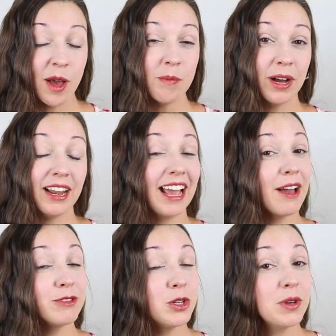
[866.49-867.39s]
but I
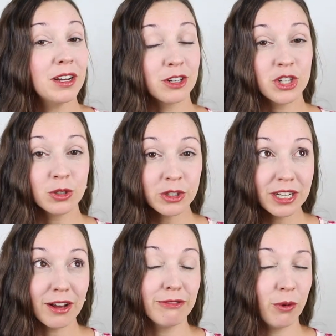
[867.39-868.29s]
have two young
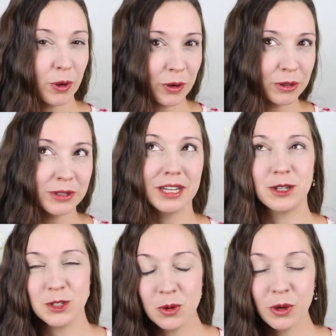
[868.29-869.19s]
children, a four-year-old and
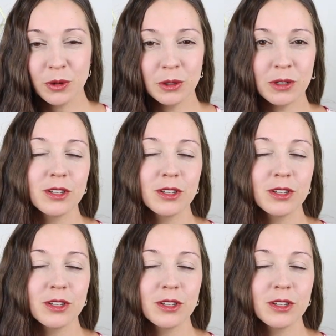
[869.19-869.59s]
a two-year-old,